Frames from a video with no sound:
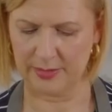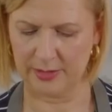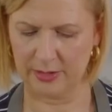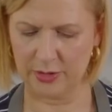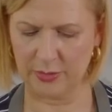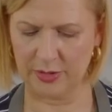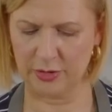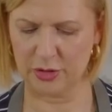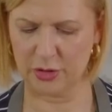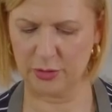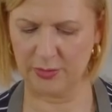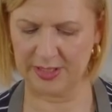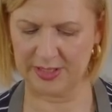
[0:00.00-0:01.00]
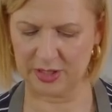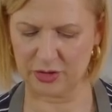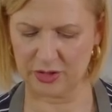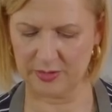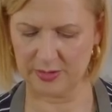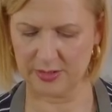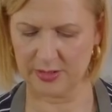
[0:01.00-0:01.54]
I'll do it in 2
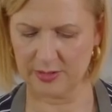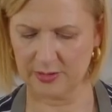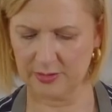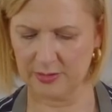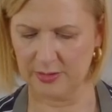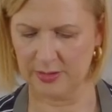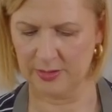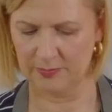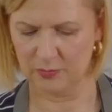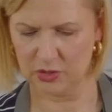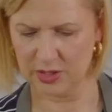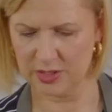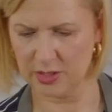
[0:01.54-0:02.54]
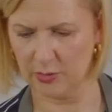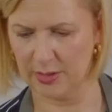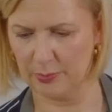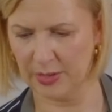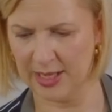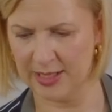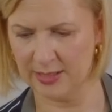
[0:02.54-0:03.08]
additions, just so it
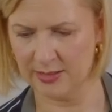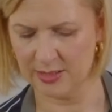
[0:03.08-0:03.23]
blends